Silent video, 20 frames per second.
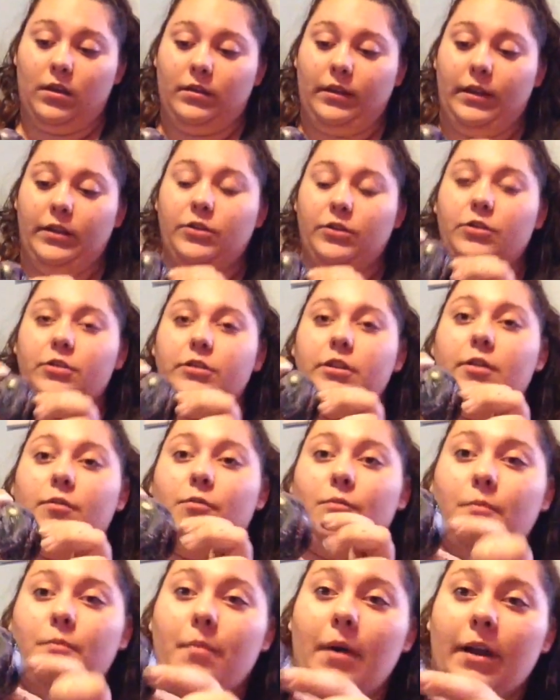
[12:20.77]
They turned
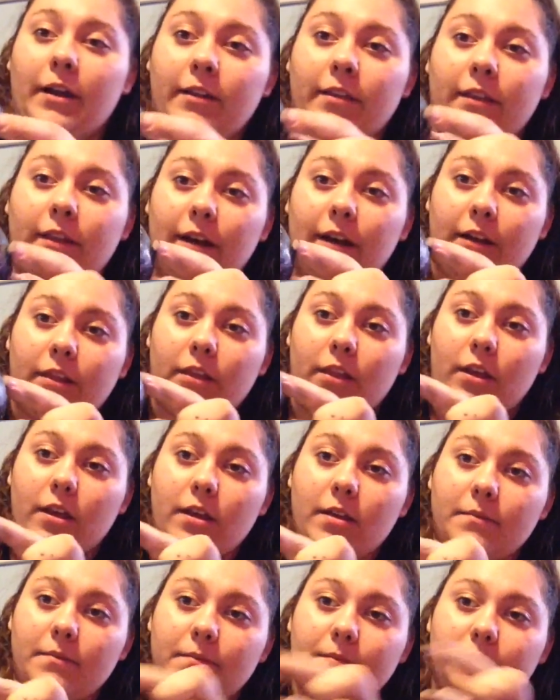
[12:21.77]
out better than I
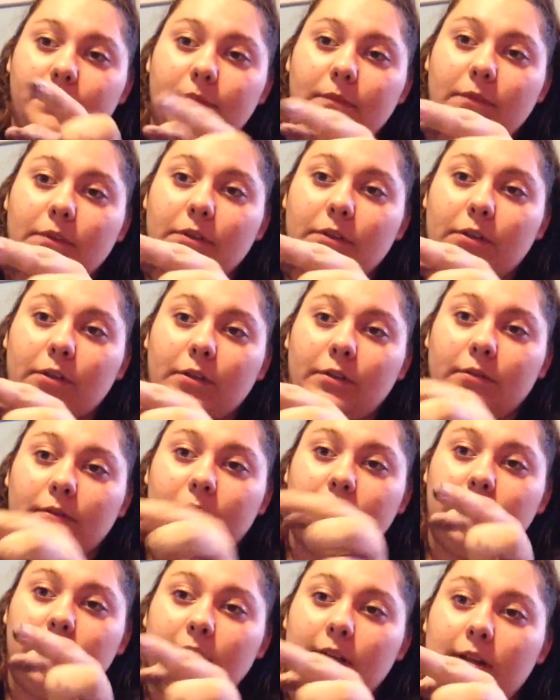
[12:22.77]
thought, so
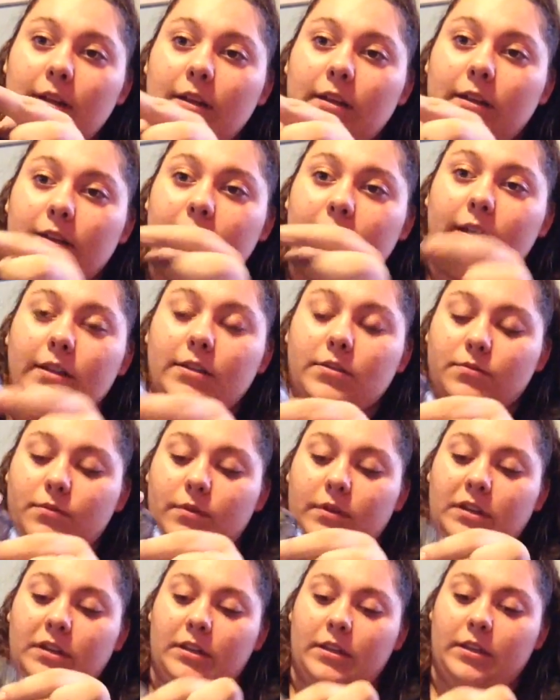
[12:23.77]
that's
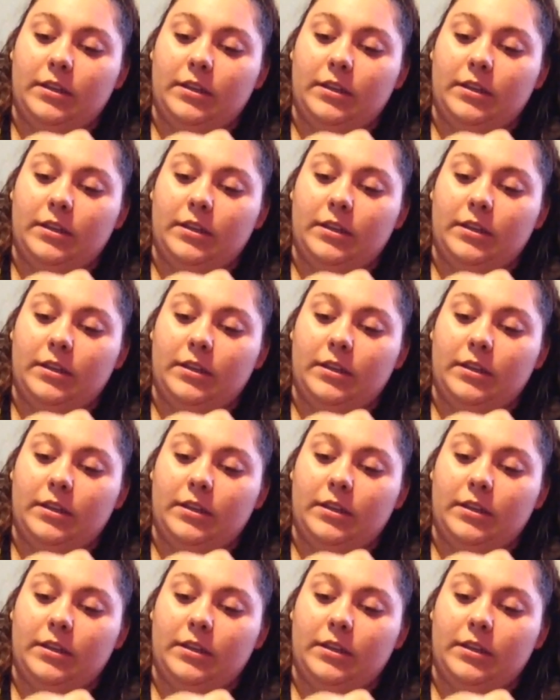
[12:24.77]
one of